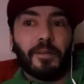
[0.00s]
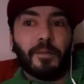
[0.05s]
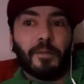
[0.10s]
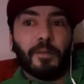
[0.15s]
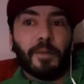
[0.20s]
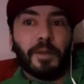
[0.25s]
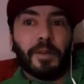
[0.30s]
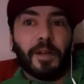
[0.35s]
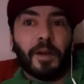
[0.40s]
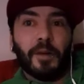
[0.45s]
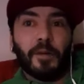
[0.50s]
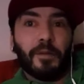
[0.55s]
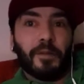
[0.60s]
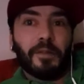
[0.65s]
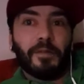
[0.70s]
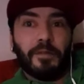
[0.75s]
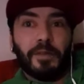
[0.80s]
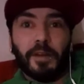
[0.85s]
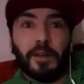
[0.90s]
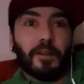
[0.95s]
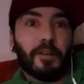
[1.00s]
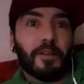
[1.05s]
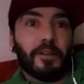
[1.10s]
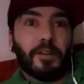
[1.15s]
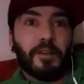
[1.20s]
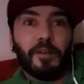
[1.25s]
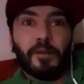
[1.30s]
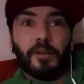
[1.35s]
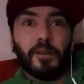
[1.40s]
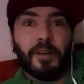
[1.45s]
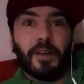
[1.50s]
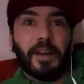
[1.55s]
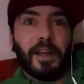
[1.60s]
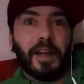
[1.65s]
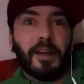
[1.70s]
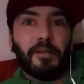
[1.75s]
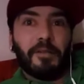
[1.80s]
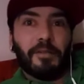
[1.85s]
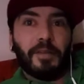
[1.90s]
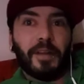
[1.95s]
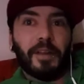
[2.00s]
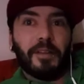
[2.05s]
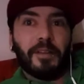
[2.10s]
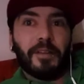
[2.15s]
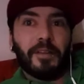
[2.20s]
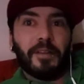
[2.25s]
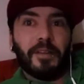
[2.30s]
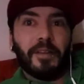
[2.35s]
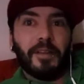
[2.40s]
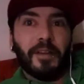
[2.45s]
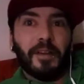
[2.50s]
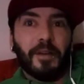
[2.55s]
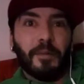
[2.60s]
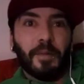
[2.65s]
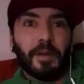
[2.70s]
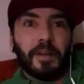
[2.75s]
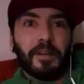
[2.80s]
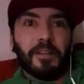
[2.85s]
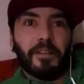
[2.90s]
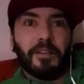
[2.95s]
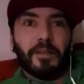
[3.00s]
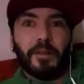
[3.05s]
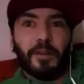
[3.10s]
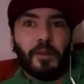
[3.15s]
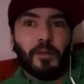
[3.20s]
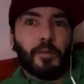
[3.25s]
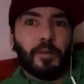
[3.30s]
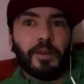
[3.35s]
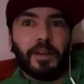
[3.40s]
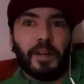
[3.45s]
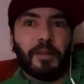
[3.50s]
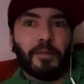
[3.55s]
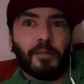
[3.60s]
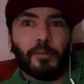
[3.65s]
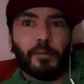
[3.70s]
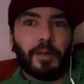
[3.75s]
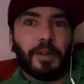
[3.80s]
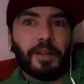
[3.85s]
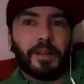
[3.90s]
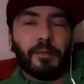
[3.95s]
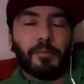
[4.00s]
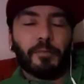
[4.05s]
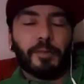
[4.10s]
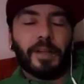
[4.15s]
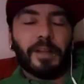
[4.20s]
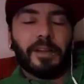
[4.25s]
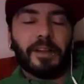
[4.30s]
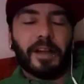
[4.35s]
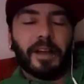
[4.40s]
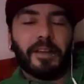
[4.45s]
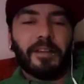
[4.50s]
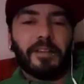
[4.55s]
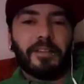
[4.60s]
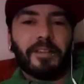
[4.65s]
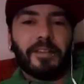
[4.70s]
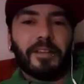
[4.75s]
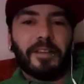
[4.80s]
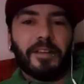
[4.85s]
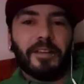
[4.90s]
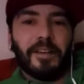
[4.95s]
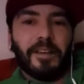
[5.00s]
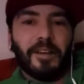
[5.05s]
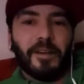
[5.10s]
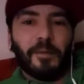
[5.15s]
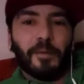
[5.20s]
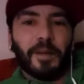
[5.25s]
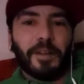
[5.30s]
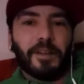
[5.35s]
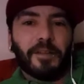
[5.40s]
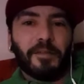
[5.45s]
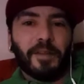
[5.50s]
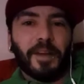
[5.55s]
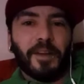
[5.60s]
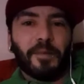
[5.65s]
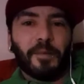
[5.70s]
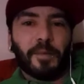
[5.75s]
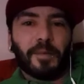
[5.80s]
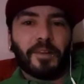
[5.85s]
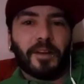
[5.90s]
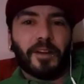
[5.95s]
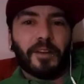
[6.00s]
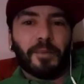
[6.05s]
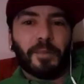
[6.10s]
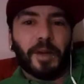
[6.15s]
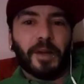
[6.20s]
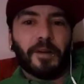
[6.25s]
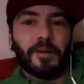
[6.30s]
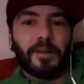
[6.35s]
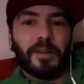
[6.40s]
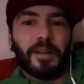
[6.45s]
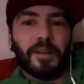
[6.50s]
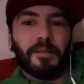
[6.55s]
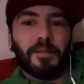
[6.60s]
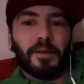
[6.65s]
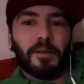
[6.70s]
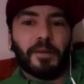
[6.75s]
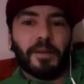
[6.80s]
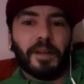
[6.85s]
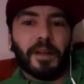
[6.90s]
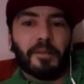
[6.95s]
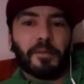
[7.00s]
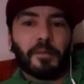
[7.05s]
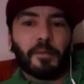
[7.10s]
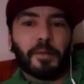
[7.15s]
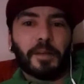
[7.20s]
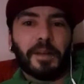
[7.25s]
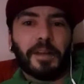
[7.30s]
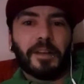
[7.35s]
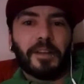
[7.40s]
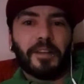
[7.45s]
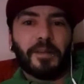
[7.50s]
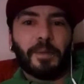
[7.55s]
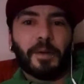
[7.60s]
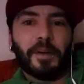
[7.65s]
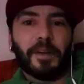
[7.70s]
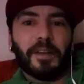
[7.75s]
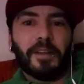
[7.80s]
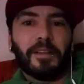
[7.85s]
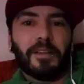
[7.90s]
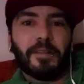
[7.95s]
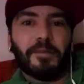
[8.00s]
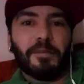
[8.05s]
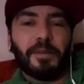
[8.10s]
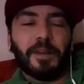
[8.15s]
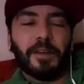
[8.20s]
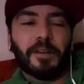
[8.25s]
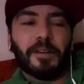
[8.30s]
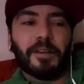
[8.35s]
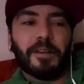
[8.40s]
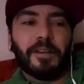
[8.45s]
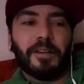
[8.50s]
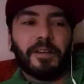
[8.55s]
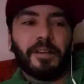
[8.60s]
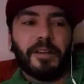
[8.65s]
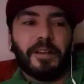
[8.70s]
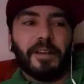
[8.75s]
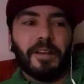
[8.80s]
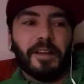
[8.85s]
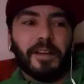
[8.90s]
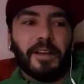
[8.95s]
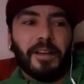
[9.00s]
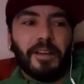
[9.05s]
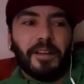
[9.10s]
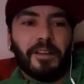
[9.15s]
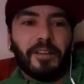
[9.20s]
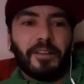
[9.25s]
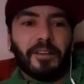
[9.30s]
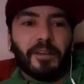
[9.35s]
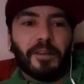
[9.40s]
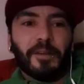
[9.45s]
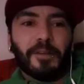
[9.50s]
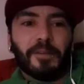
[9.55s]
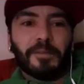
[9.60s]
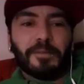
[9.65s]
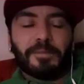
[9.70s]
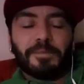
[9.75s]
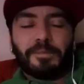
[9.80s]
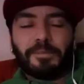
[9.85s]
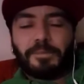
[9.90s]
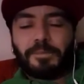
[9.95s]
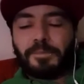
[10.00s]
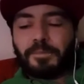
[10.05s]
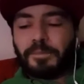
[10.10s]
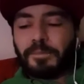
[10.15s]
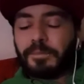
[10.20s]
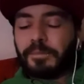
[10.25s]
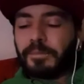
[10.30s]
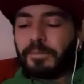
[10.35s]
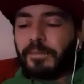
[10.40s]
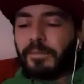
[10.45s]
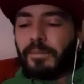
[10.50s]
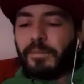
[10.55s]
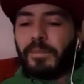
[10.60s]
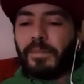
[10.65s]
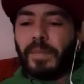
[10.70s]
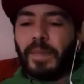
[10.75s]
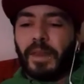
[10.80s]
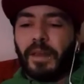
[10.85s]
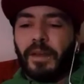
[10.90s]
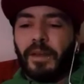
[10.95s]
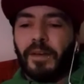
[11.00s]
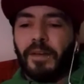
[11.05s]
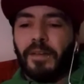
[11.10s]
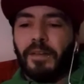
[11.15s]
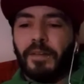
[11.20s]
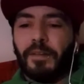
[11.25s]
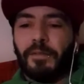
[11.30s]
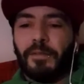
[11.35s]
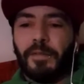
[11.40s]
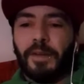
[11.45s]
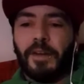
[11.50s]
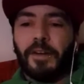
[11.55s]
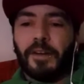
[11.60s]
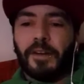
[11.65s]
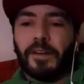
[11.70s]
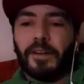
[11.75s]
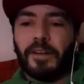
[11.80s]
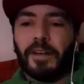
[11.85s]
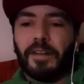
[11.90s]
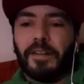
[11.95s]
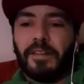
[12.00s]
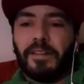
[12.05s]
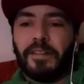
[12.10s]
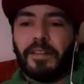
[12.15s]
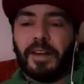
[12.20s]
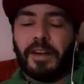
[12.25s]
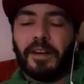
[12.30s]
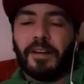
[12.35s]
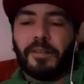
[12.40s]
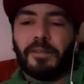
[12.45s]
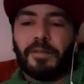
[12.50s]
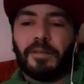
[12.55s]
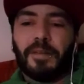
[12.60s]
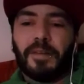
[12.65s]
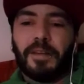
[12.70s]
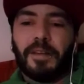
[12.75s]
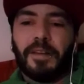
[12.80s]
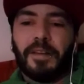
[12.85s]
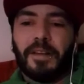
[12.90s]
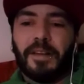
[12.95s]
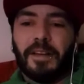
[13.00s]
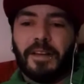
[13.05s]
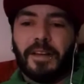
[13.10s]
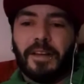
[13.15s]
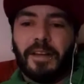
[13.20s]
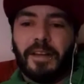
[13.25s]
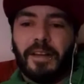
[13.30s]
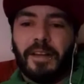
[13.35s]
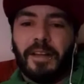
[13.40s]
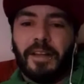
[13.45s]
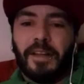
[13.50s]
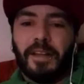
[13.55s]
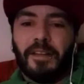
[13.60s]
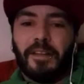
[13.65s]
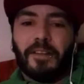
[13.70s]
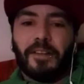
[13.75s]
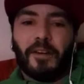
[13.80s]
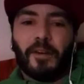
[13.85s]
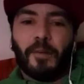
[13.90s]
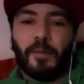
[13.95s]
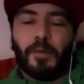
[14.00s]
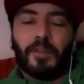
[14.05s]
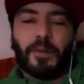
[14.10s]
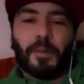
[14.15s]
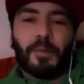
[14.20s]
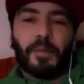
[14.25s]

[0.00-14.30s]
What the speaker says: without the fear you couldn't have faith, because you would never really realize what the faith was all about if you had never really experienced the fear. So the fear itself is almost a